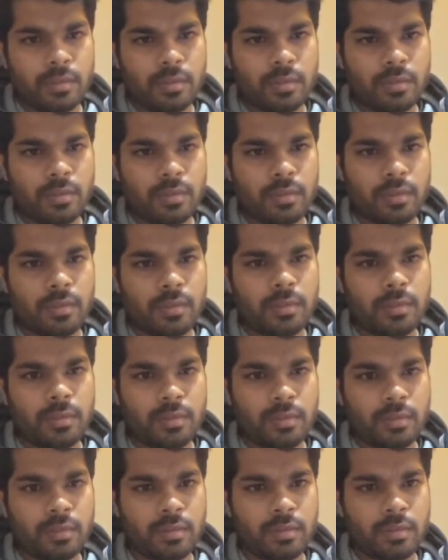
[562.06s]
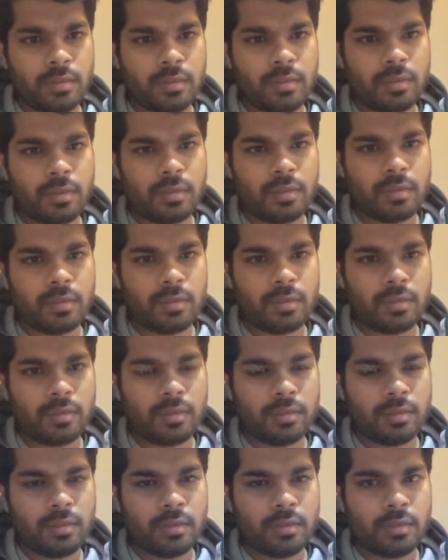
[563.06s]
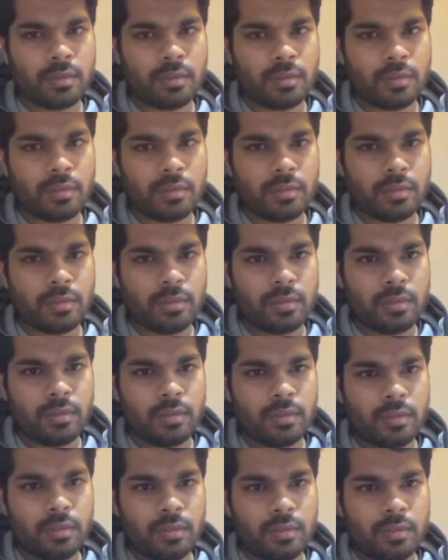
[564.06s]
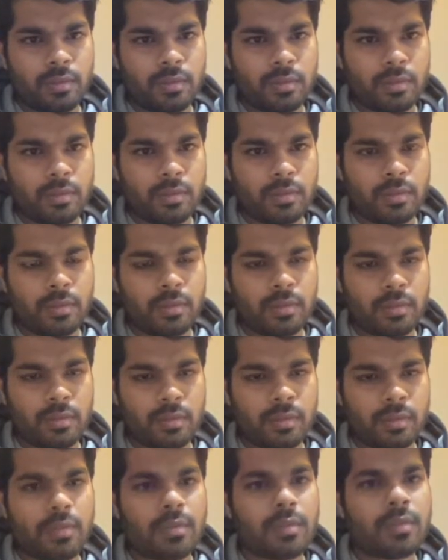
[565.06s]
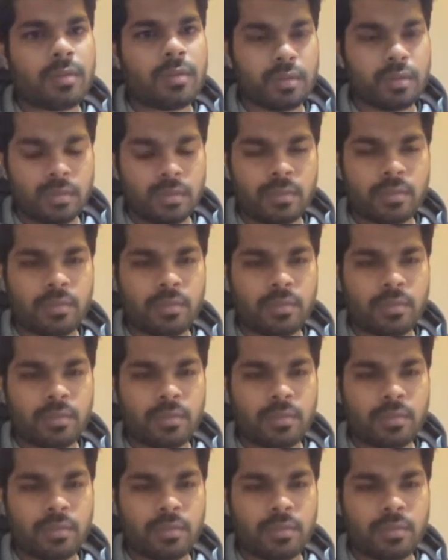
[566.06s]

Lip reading: This person isn't speaking.